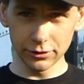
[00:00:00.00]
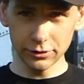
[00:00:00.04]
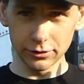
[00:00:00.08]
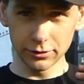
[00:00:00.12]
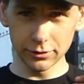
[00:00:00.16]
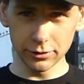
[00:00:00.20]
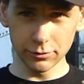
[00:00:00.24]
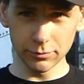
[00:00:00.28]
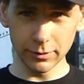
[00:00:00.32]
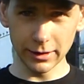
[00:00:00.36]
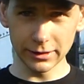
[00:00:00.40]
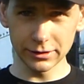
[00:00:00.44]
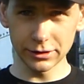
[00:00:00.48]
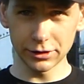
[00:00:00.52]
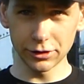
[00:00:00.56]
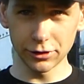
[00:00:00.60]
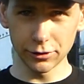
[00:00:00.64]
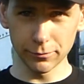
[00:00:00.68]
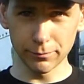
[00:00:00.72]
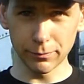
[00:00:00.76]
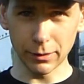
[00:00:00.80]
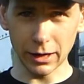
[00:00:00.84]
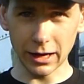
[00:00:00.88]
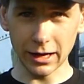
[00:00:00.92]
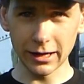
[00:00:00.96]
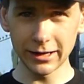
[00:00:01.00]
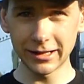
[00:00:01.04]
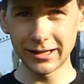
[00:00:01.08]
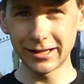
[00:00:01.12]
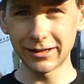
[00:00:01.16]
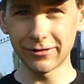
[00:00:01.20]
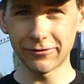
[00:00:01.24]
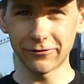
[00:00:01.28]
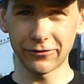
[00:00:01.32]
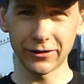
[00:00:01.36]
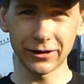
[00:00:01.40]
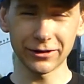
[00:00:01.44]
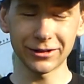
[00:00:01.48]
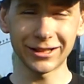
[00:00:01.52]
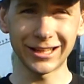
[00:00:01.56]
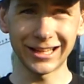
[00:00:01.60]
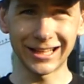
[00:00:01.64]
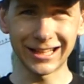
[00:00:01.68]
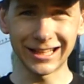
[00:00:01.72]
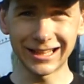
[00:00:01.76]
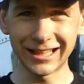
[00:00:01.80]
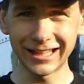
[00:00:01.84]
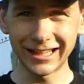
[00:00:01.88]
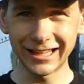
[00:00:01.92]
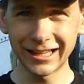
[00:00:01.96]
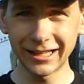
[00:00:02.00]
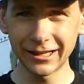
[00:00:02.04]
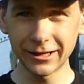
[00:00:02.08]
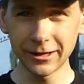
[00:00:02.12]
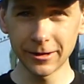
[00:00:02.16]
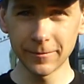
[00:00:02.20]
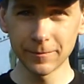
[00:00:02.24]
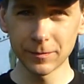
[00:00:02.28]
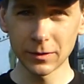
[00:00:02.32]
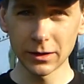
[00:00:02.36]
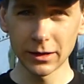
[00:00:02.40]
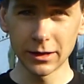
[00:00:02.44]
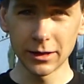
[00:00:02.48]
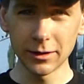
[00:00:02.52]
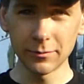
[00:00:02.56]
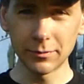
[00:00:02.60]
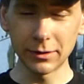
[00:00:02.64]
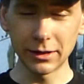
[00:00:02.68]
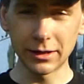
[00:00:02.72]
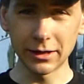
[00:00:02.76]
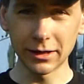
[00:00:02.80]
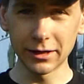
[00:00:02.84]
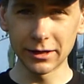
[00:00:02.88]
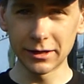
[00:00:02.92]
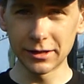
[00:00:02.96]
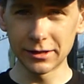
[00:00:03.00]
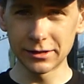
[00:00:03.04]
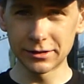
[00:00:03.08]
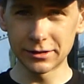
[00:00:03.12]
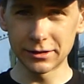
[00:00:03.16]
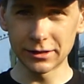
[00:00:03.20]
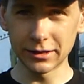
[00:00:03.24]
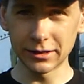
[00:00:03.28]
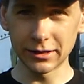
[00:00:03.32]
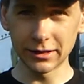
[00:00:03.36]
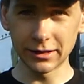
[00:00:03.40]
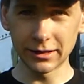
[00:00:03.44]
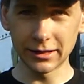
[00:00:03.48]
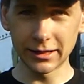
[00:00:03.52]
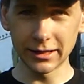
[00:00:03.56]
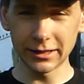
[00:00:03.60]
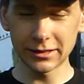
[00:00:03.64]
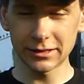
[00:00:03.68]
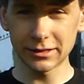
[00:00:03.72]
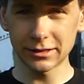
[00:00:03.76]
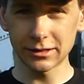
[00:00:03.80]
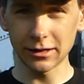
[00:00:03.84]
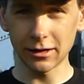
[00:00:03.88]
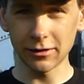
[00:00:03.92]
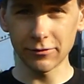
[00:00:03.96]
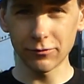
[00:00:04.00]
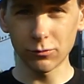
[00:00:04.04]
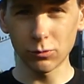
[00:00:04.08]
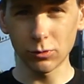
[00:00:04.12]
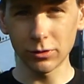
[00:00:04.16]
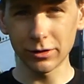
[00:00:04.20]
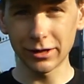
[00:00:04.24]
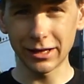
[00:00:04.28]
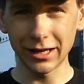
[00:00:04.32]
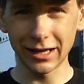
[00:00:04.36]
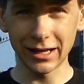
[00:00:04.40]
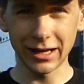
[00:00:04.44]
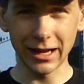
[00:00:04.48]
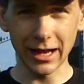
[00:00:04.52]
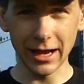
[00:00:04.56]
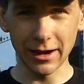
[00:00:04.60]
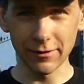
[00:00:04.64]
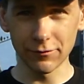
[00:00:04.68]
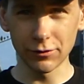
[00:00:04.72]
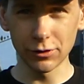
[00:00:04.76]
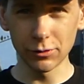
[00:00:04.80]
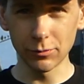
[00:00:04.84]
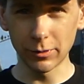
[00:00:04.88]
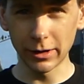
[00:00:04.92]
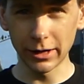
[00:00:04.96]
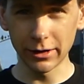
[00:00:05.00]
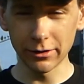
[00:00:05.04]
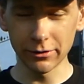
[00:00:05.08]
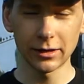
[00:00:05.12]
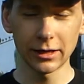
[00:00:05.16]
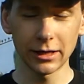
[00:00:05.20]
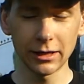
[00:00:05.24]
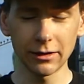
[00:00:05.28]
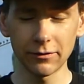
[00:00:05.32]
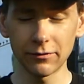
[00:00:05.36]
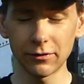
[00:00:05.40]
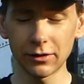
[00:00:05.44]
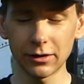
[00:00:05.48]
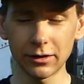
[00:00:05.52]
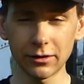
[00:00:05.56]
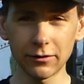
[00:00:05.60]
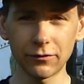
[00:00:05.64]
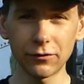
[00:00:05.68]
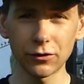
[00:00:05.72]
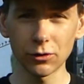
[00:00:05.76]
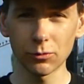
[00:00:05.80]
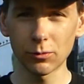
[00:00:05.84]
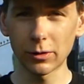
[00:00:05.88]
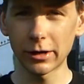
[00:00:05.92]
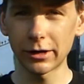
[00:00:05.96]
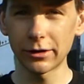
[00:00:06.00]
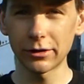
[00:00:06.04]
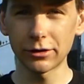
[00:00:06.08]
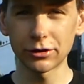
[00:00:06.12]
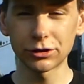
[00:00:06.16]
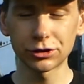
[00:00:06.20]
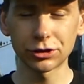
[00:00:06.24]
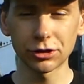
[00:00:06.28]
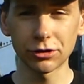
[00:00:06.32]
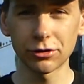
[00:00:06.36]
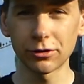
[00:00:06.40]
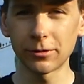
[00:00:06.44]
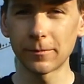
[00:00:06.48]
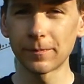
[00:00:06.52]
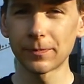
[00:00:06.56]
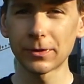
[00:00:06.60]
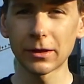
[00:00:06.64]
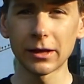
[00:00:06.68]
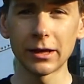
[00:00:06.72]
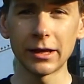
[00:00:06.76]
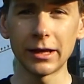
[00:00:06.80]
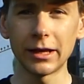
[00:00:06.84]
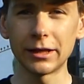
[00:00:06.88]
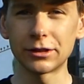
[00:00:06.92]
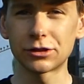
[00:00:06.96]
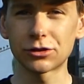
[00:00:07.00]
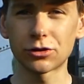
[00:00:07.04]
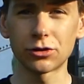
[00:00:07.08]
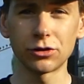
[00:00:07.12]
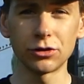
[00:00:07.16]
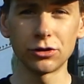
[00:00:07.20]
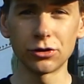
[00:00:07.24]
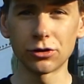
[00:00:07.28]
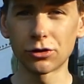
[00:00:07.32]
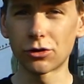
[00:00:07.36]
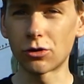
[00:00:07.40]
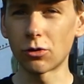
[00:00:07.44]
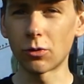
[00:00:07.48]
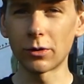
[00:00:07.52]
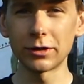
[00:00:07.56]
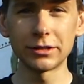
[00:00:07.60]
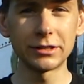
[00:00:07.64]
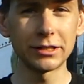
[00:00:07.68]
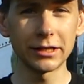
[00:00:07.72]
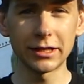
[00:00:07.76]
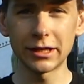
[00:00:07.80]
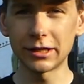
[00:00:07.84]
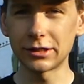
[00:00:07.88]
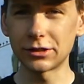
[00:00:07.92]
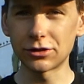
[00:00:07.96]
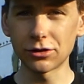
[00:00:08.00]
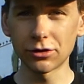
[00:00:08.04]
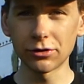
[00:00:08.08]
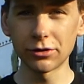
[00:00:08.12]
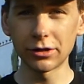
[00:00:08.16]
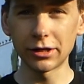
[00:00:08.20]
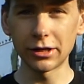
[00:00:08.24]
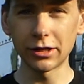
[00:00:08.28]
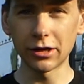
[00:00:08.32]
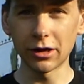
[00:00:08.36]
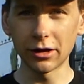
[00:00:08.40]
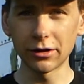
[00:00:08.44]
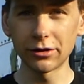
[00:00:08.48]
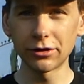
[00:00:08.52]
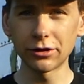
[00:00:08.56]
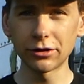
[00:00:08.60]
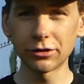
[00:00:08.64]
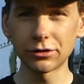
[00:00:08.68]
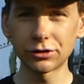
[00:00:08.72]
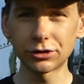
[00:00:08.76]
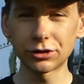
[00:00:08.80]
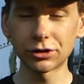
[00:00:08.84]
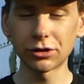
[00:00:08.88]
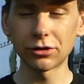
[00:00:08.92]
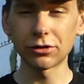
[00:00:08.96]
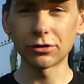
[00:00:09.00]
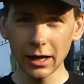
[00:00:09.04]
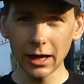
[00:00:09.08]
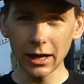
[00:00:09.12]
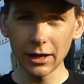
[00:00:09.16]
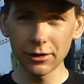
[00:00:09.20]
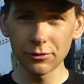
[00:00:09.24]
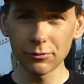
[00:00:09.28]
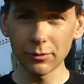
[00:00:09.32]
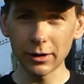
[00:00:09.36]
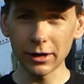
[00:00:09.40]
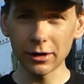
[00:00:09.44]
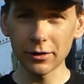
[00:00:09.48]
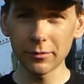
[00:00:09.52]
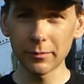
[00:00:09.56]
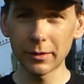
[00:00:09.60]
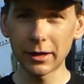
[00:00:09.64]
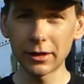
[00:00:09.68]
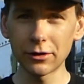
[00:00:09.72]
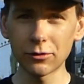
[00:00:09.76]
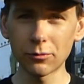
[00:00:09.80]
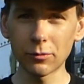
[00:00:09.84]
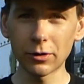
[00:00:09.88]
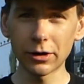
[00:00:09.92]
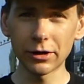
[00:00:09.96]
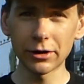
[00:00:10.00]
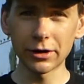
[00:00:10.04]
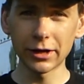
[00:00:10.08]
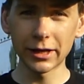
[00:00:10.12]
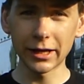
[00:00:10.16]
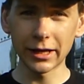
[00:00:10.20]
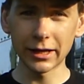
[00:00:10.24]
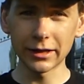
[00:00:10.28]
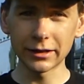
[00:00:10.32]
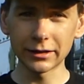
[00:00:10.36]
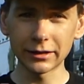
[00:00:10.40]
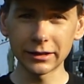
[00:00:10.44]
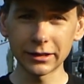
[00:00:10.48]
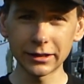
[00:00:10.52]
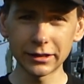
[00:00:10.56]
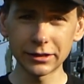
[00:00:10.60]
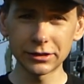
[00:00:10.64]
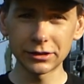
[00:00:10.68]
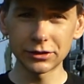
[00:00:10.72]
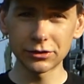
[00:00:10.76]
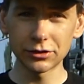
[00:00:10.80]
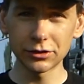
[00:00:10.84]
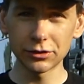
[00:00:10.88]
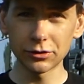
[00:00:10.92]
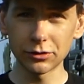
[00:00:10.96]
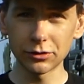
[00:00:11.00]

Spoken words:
the rest of your body fairly clean, because this stuff will get everywhere. Even if you're wearing a shirt, you're going to get dirty under your shirt. I'd recommend wearing at least